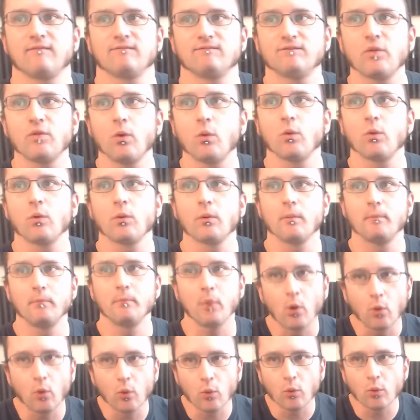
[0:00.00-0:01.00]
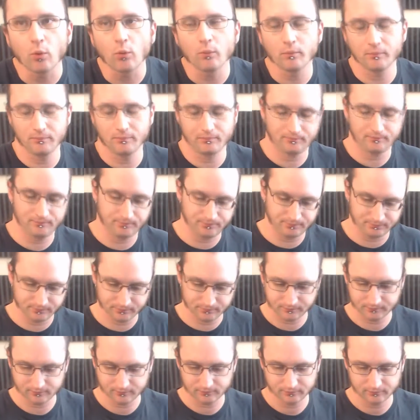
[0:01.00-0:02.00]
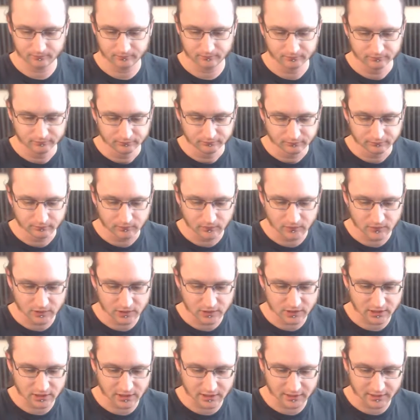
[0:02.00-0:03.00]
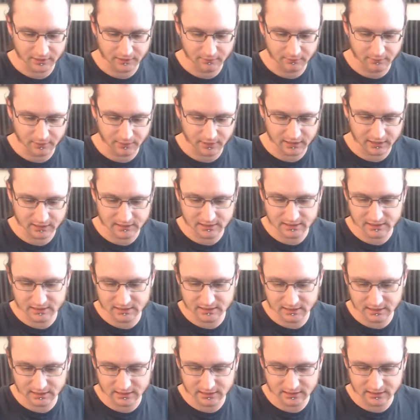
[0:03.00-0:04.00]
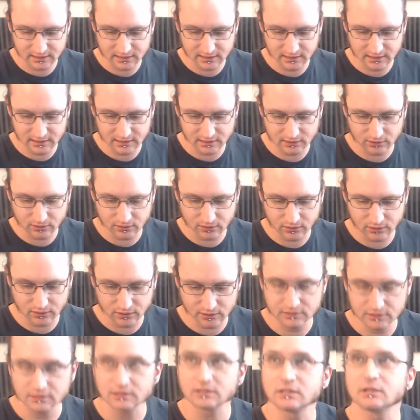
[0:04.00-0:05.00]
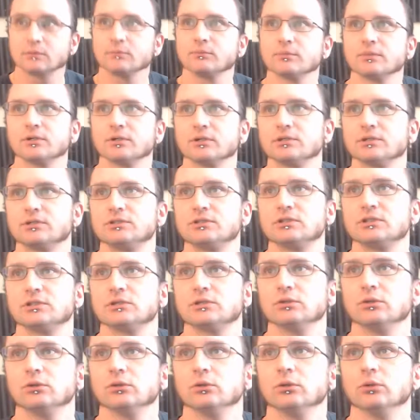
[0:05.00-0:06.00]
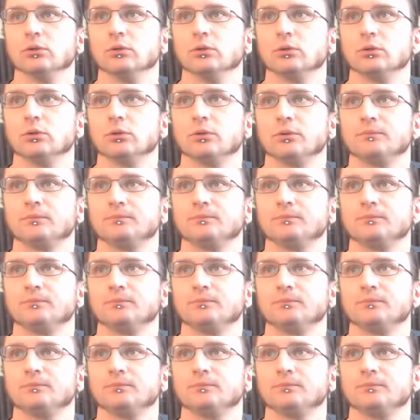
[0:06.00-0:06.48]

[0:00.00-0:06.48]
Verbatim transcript: One and, and four. Okay, back to 60 and on to number two.